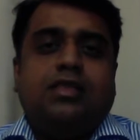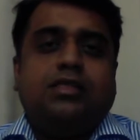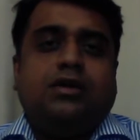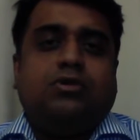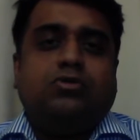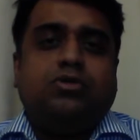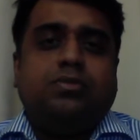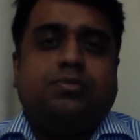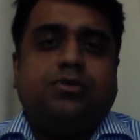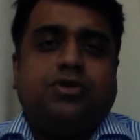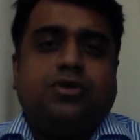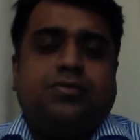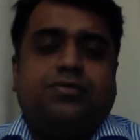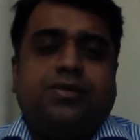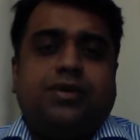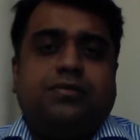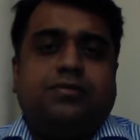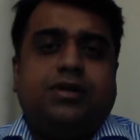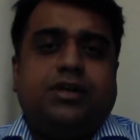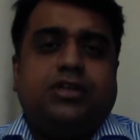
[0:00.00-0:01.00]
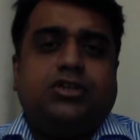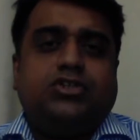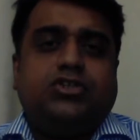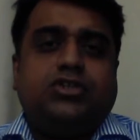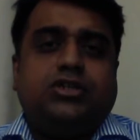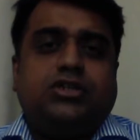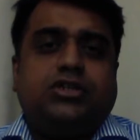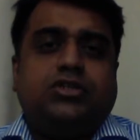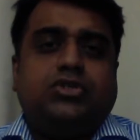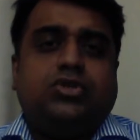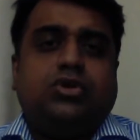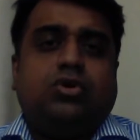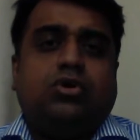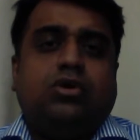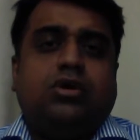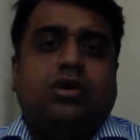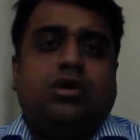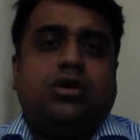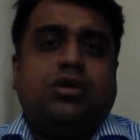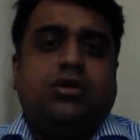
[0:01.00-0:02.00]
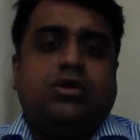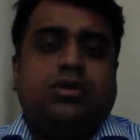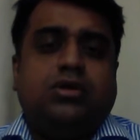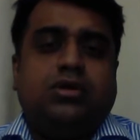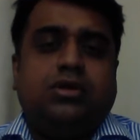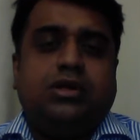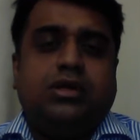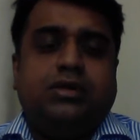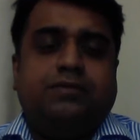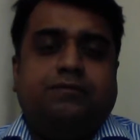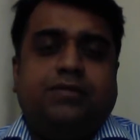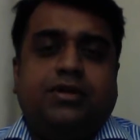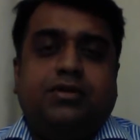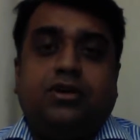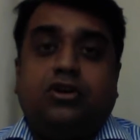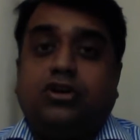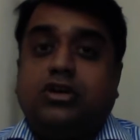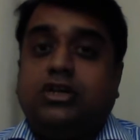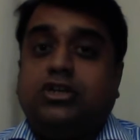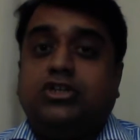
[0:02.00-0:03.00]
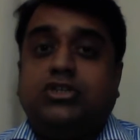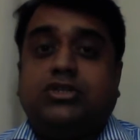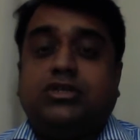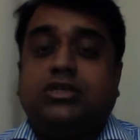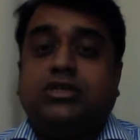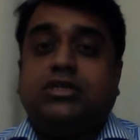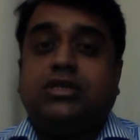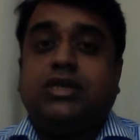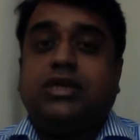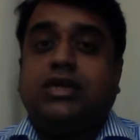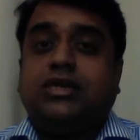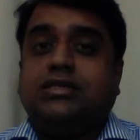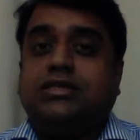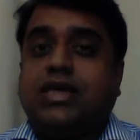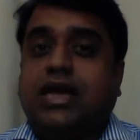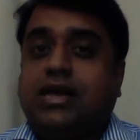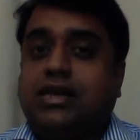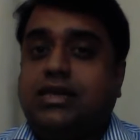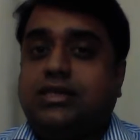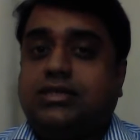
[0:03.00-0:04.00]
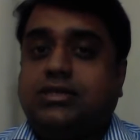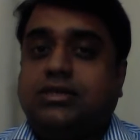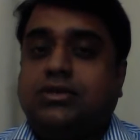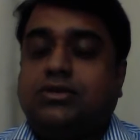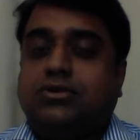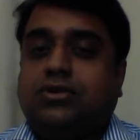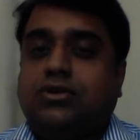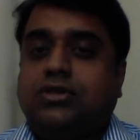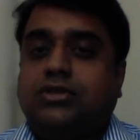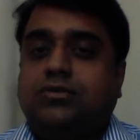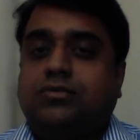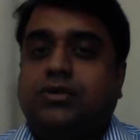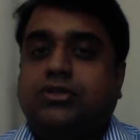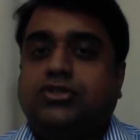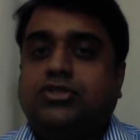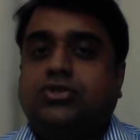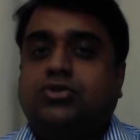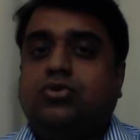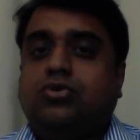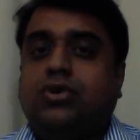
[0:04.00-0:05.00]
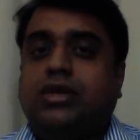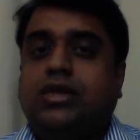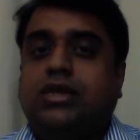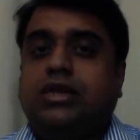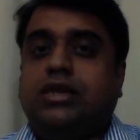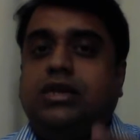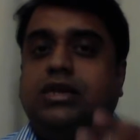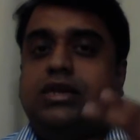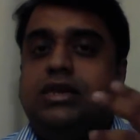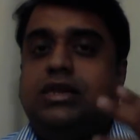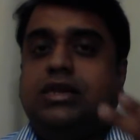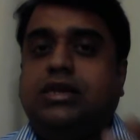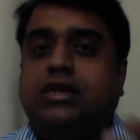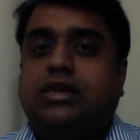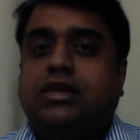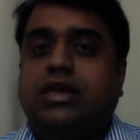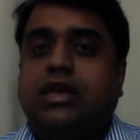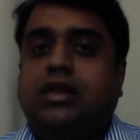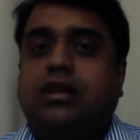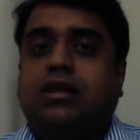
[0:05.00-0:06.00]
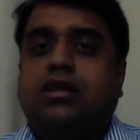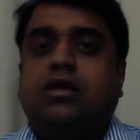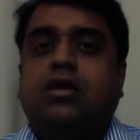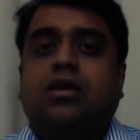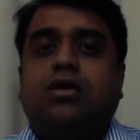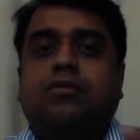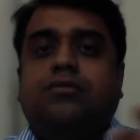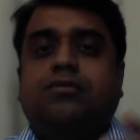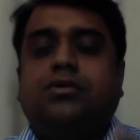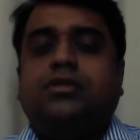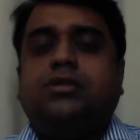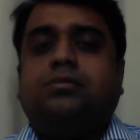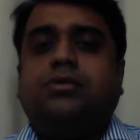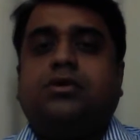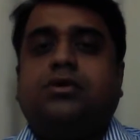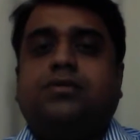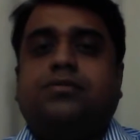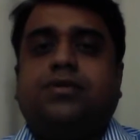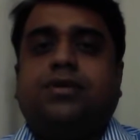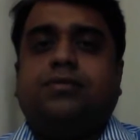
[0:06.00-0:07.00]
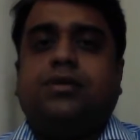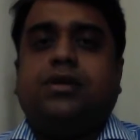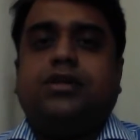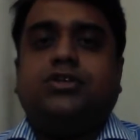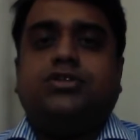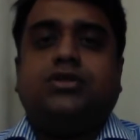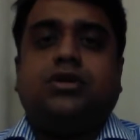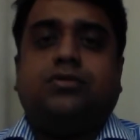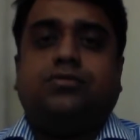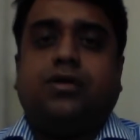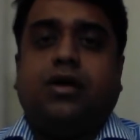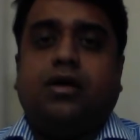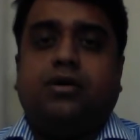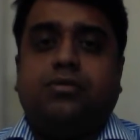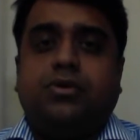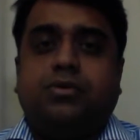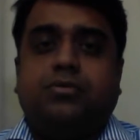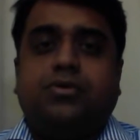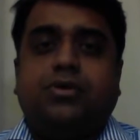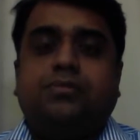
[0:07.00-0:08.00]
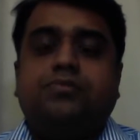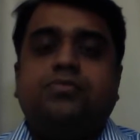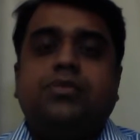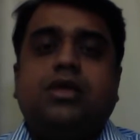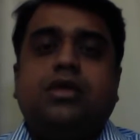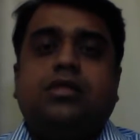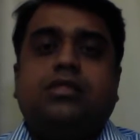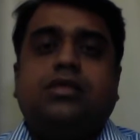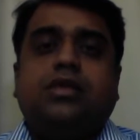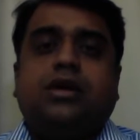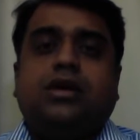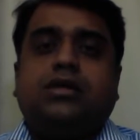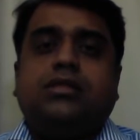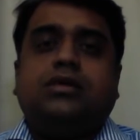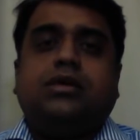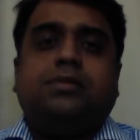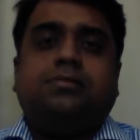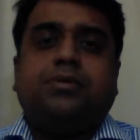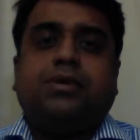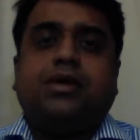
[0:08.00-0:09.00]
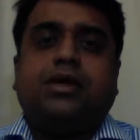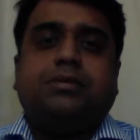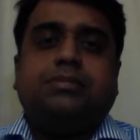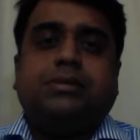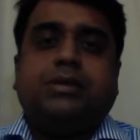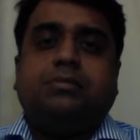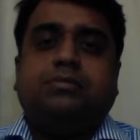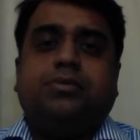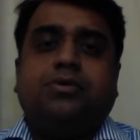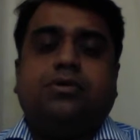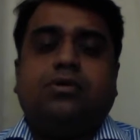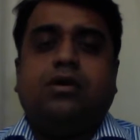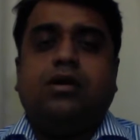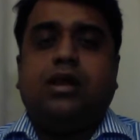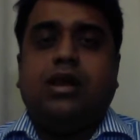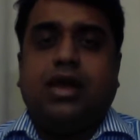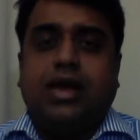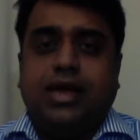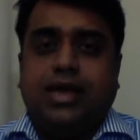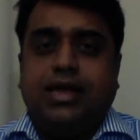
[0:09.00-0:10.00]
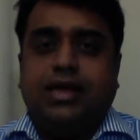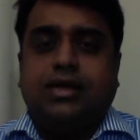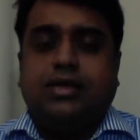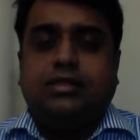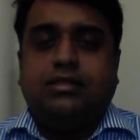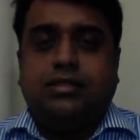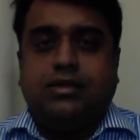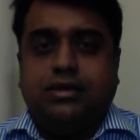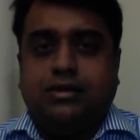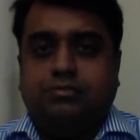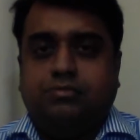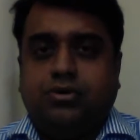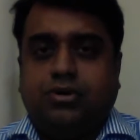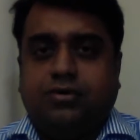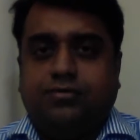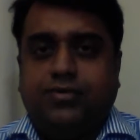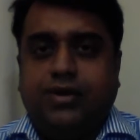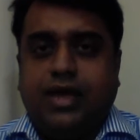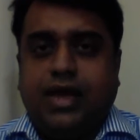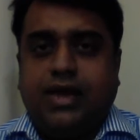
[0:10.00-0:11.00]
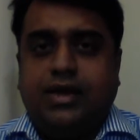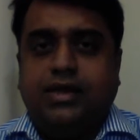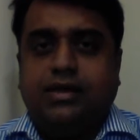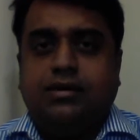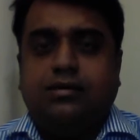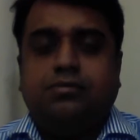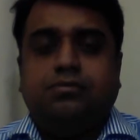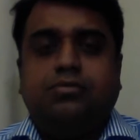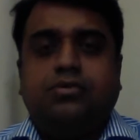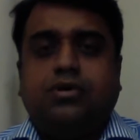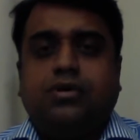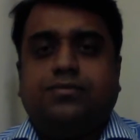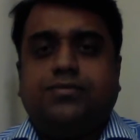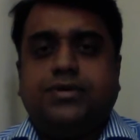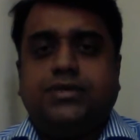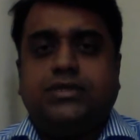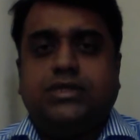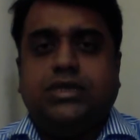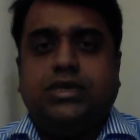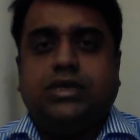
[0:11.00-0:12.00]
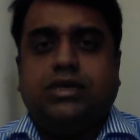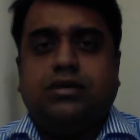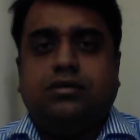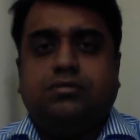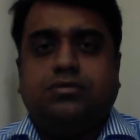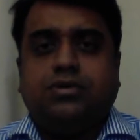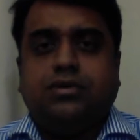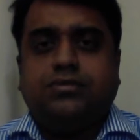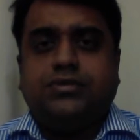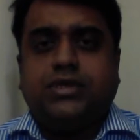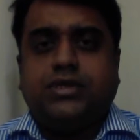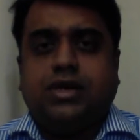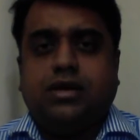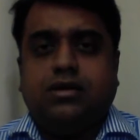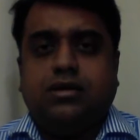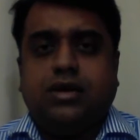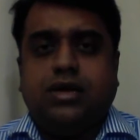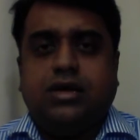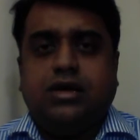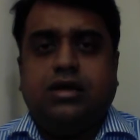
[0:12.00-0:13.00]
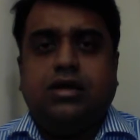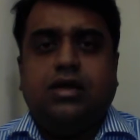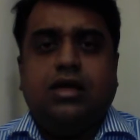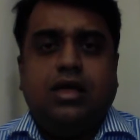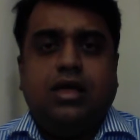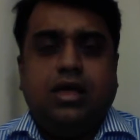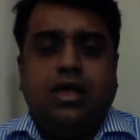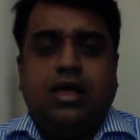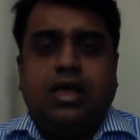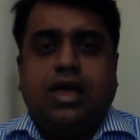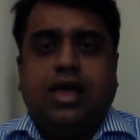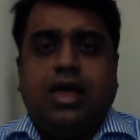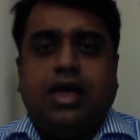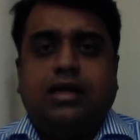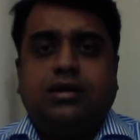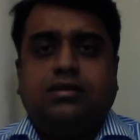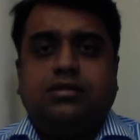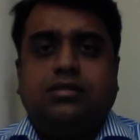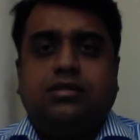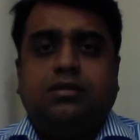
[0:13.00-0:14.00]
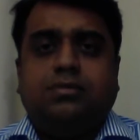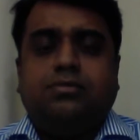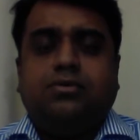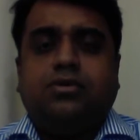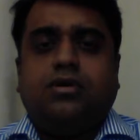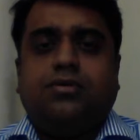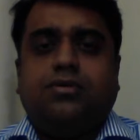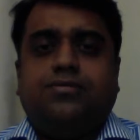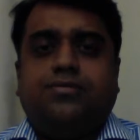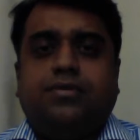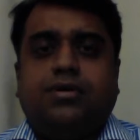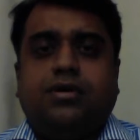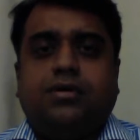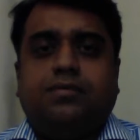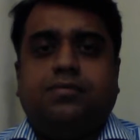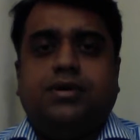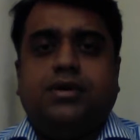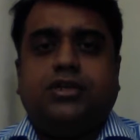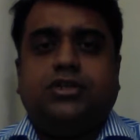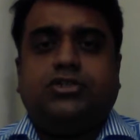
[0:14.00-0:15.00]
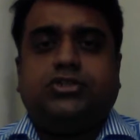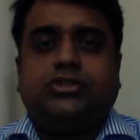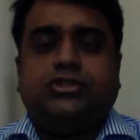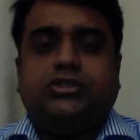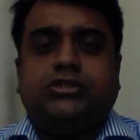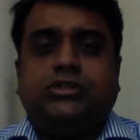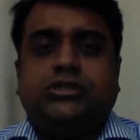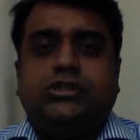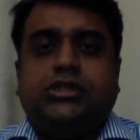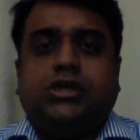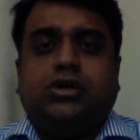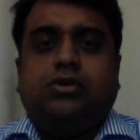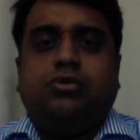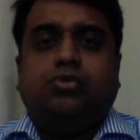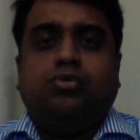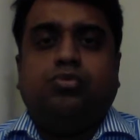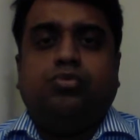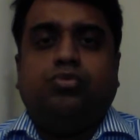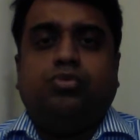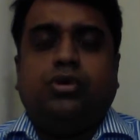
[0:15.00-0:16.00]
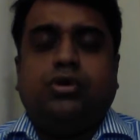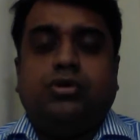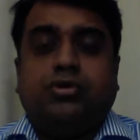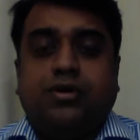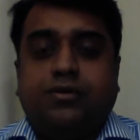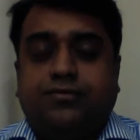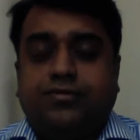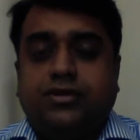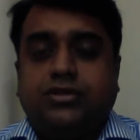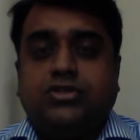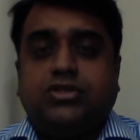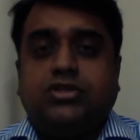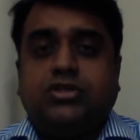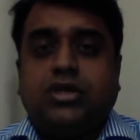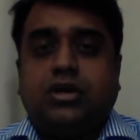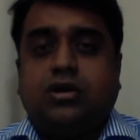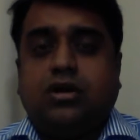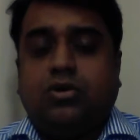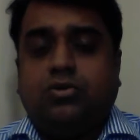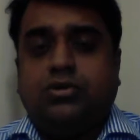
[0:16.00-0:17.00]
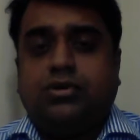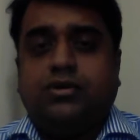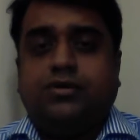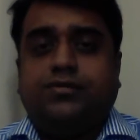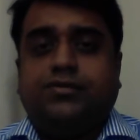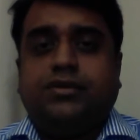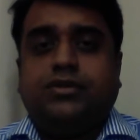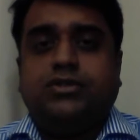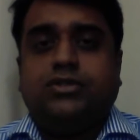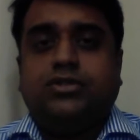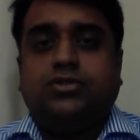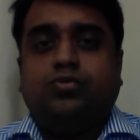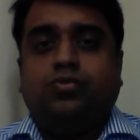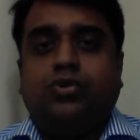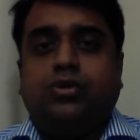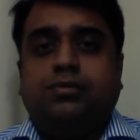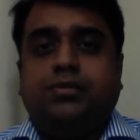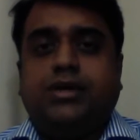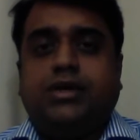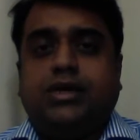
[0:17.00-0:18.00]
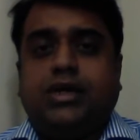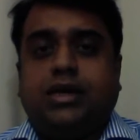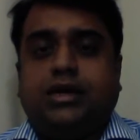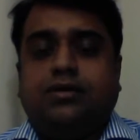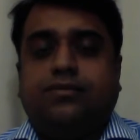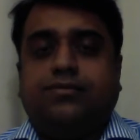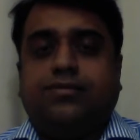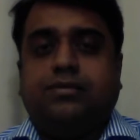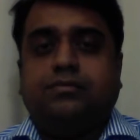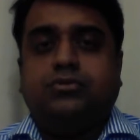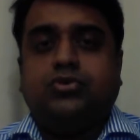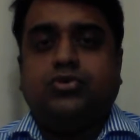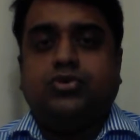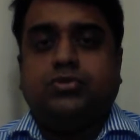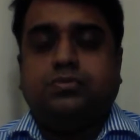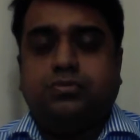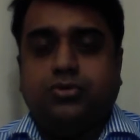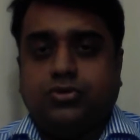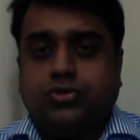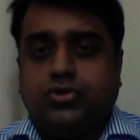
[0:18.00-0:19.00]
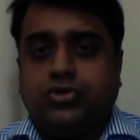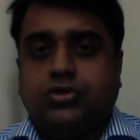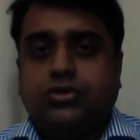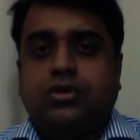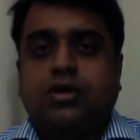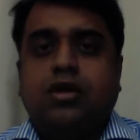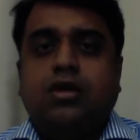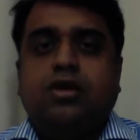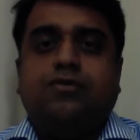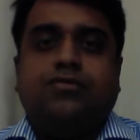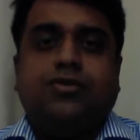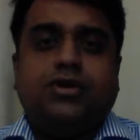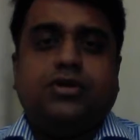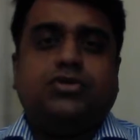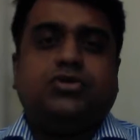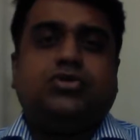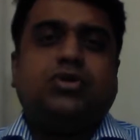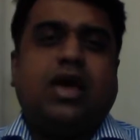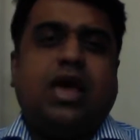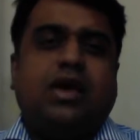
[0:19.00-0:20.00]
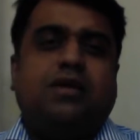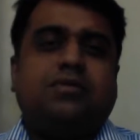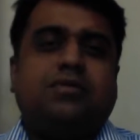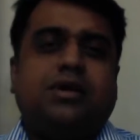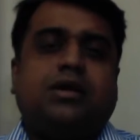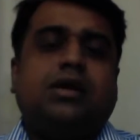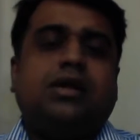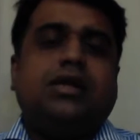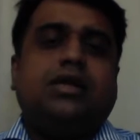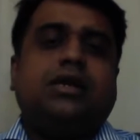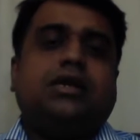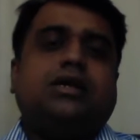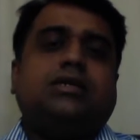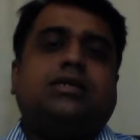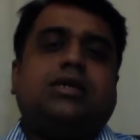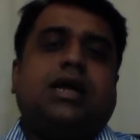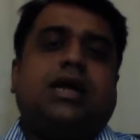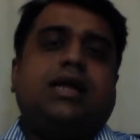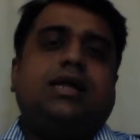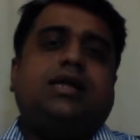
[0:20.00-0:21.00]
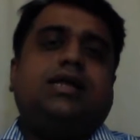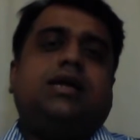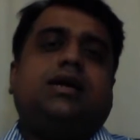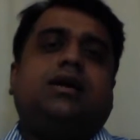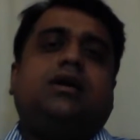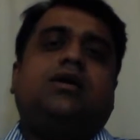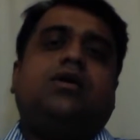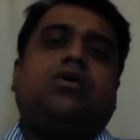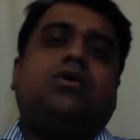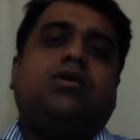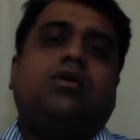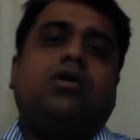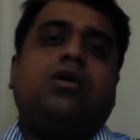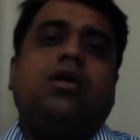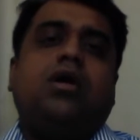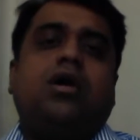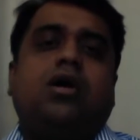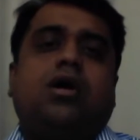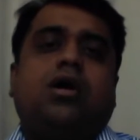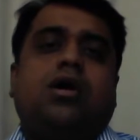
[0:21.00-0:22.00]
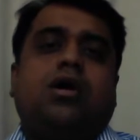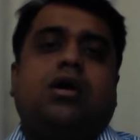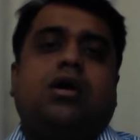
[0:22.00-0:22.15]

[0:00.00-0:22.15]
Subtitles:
Now, the Book of Revelation is, we are not discussing exactly eschatology, we are just going in detail with the Book of Revelation of, however, the other apocalyptic book like Book of Daniel, Book of Ezekiel, Book of Zechariah, and the Book of Revelation, references and counter-references will be taken from those books for us to have a clear-cut idea on